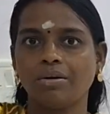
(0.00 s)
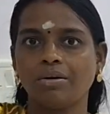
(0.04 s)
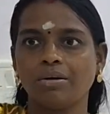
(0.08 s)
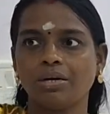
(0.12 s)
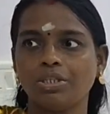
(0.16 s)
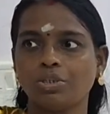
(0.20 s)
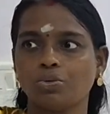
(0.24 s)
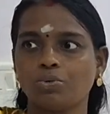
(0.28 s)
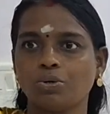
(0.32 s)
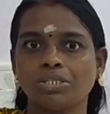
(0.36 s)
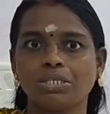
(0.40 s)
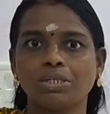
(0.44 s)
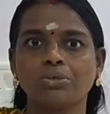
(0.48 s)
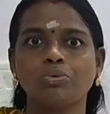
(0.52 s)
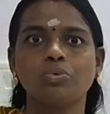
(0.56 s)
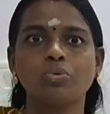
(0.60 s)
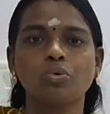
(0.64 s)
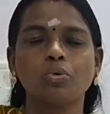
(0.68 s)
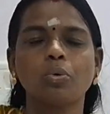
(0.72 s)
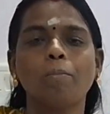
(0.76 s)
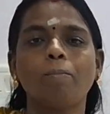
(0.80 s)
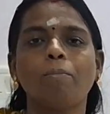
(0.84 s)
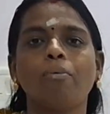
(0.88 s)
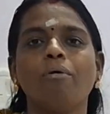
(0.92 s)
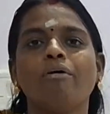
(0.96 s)
It was a
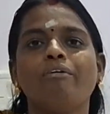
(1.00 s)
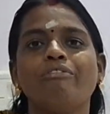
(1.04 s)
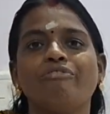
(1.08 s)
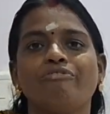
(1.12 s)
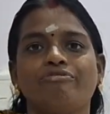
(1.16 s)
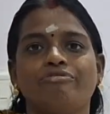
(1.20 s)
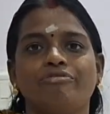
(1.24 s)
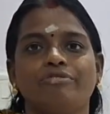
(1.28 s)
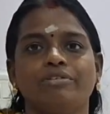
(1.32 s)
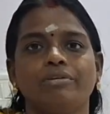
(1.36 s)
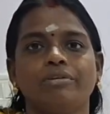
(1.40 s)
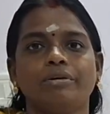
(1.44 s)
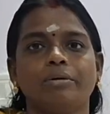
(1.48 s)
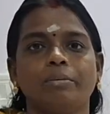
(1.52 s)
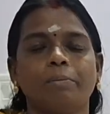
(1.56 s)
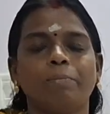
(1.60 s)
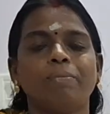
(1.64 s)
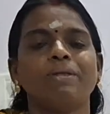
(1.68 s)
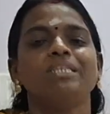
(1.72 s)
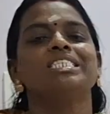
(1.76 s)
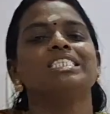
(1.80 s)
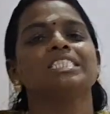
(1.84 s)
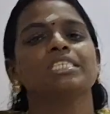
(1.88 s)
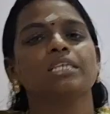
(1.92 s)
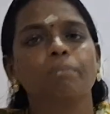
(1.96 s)
group of
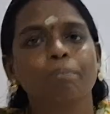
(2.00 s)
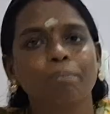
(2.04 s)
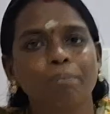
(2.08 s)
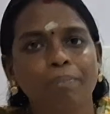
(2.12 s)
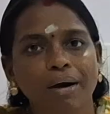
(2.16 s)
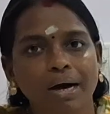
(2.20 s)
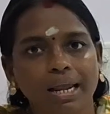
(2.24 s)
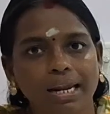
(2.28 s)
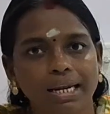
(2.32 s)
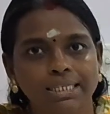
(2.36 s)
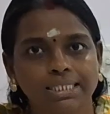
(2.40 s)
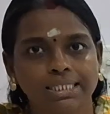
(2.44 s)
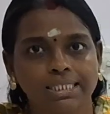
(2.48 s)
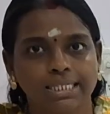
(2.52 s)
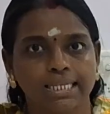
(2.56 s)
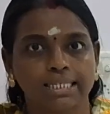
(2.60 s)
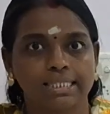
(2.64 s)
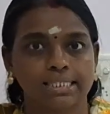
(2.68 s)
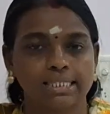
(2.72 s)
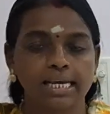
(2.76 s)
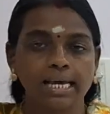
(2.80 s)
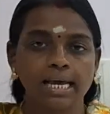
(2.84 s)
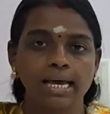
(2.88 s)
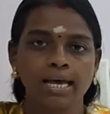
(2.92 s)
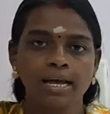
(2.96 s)
principalities.